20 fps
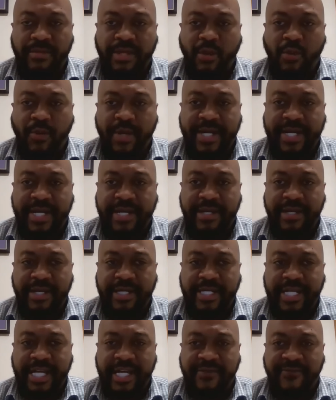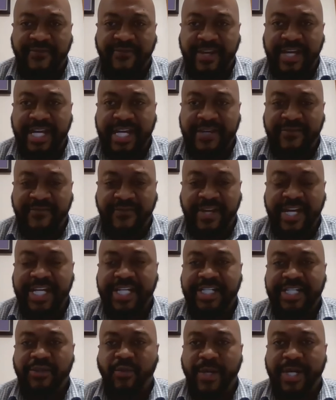where the, the infl-
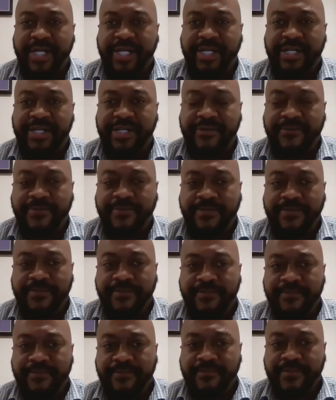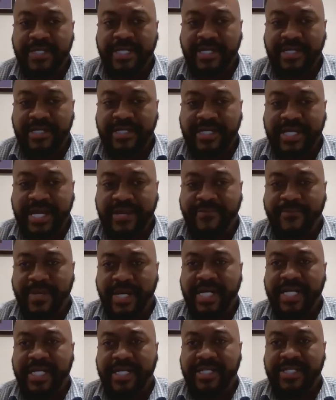inflation, where the the, their
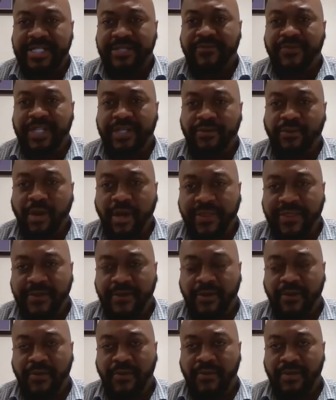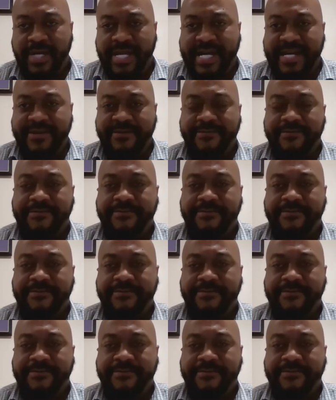money doesn't really worth a whole lot.